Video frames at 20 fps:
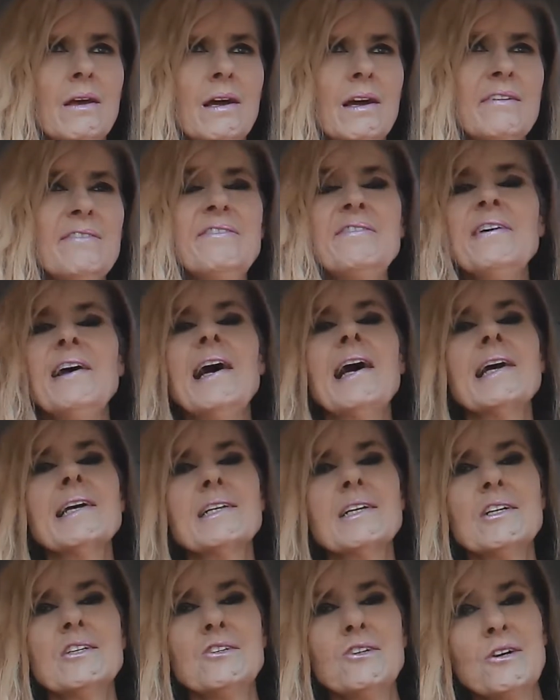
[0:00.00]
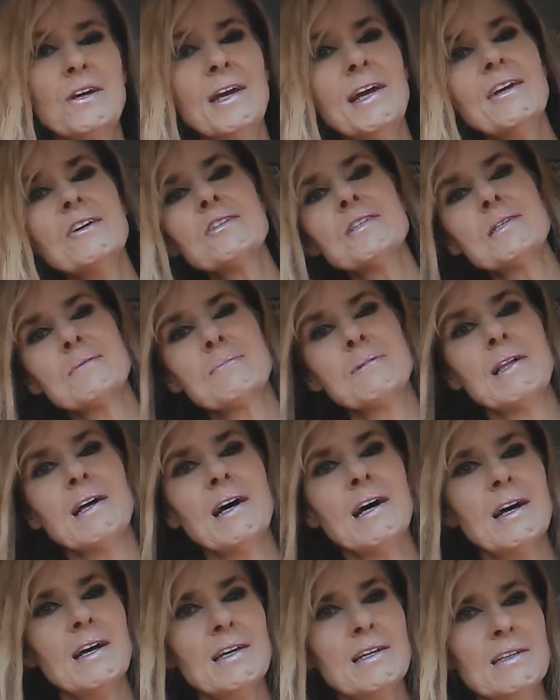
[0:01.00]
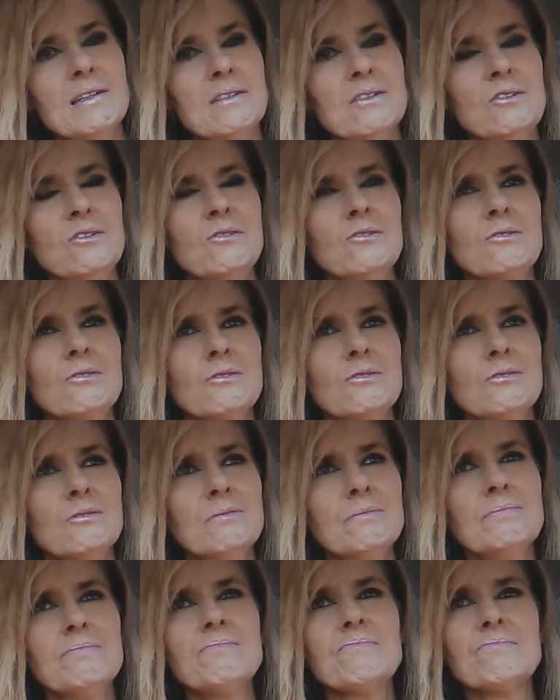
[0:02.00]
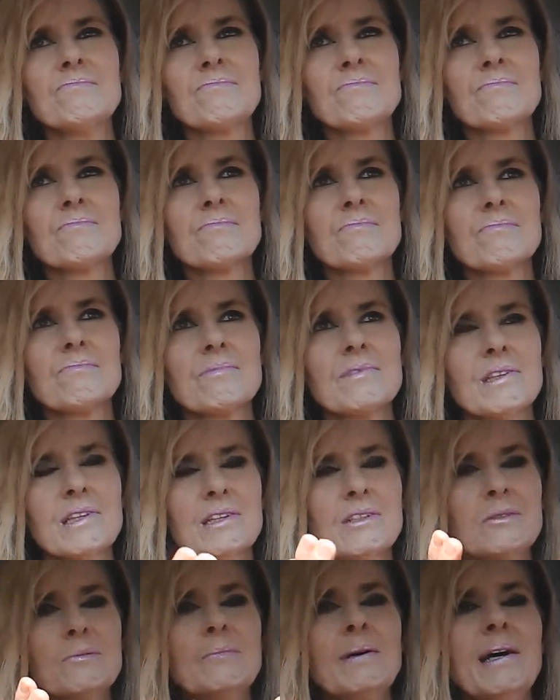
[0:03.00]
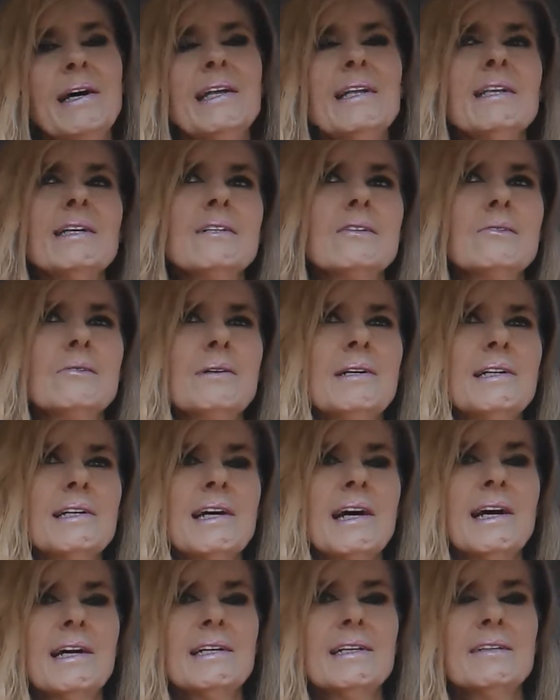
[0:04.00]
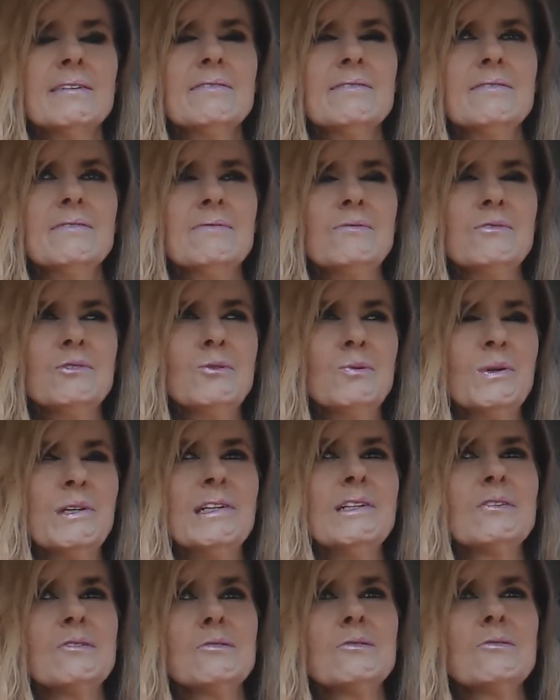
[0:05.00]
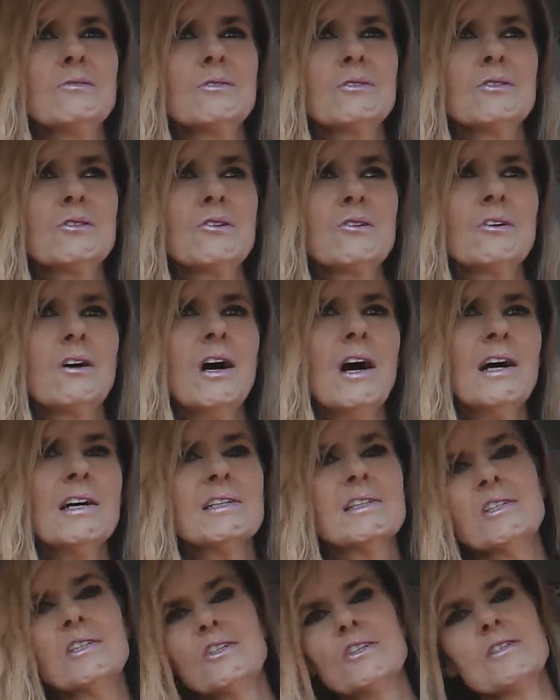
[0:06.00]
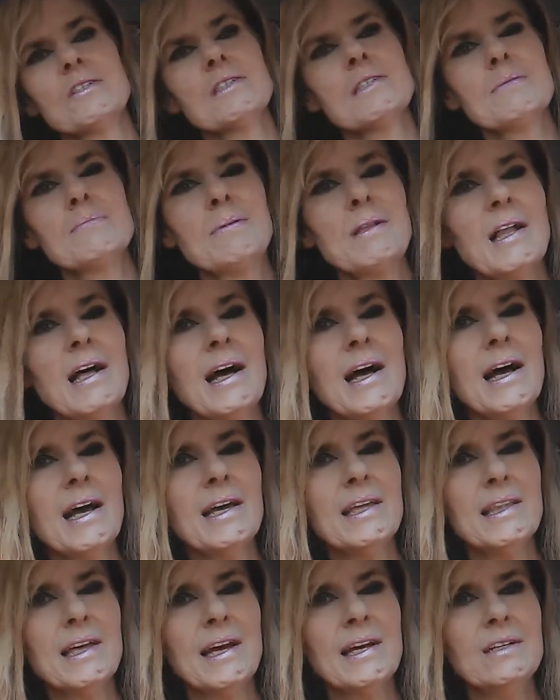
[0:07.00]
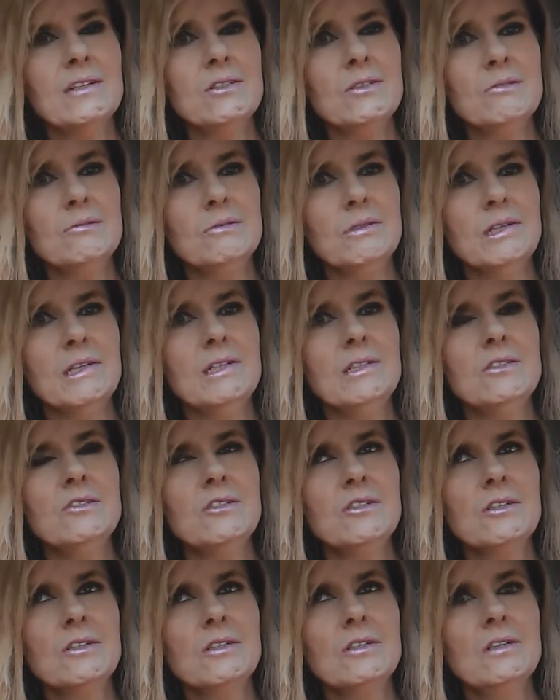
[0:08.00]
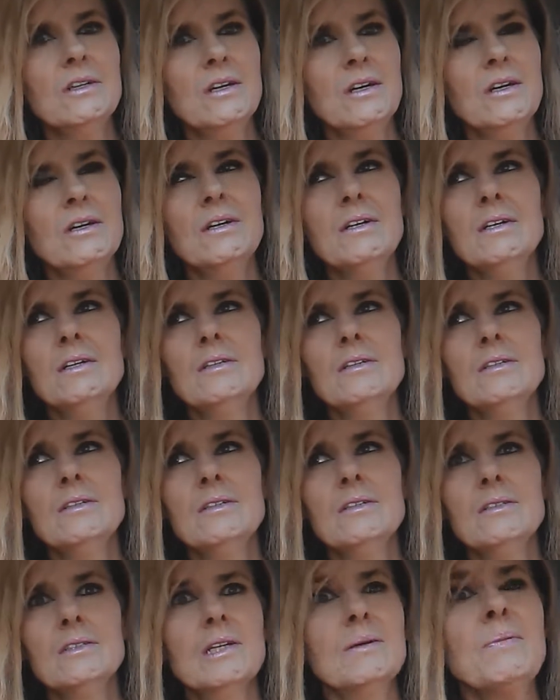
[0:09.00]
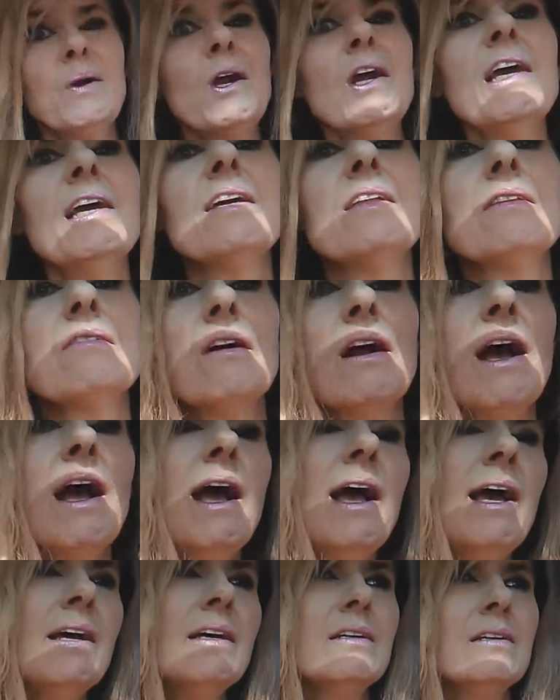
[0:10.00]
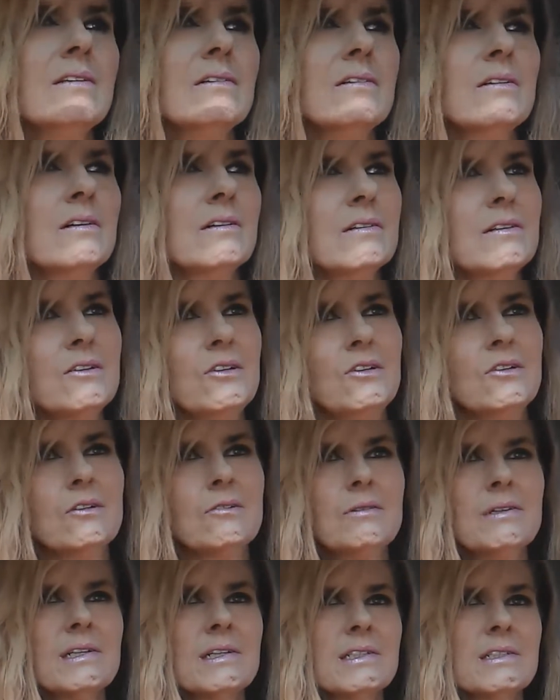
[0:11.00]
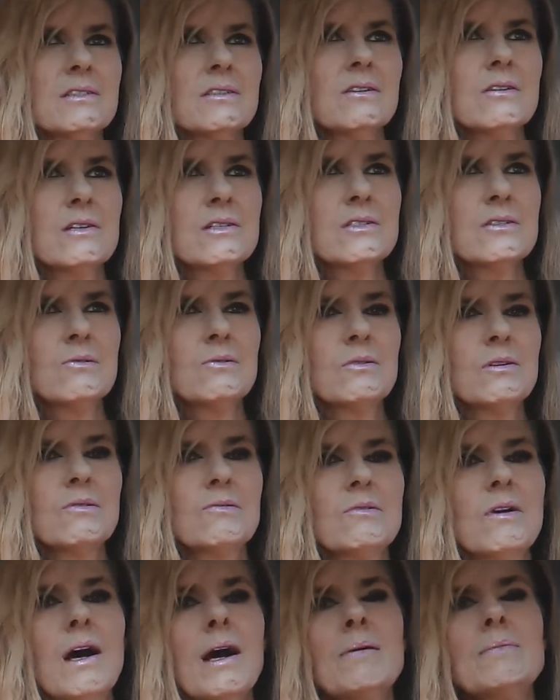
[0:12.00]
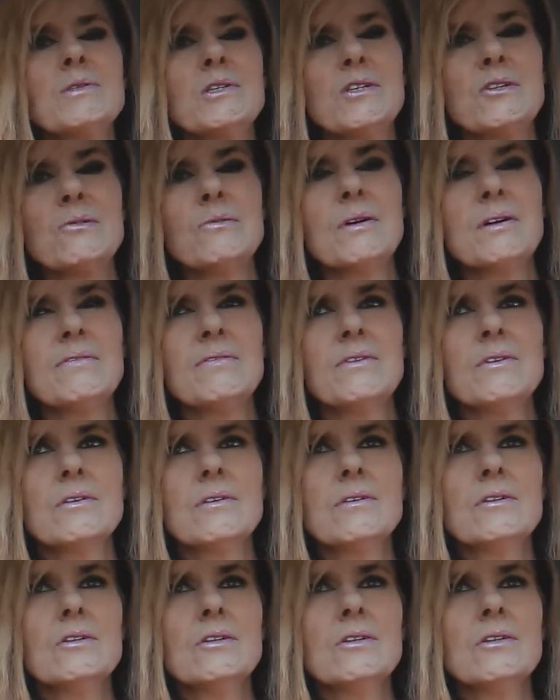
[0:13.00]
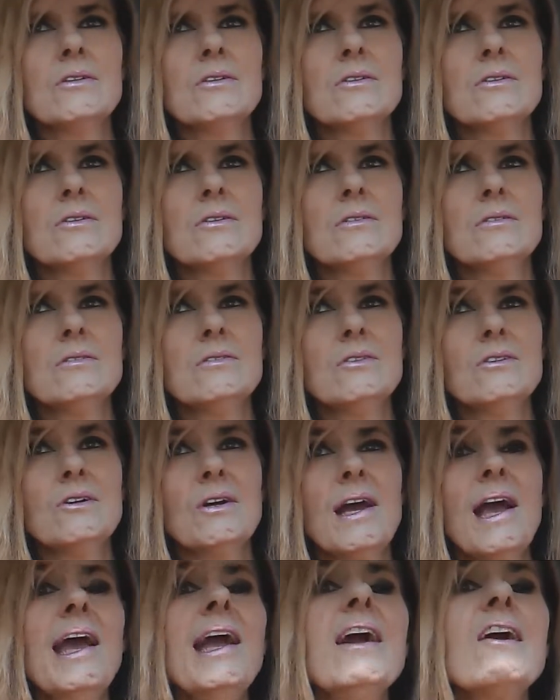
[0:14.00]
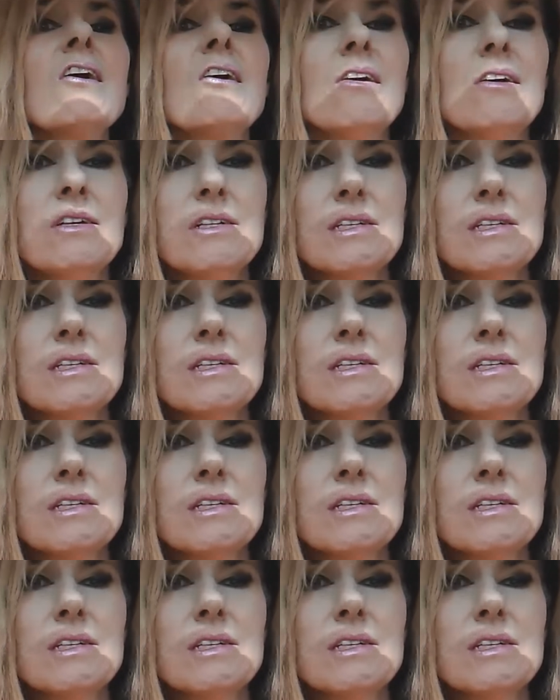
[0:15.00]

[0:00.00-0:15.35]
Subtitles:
affect your air supply. You know, little by little, it kind of dwindles your oxygen supply that you need to breathe, right? You know, it sort of robs you of your air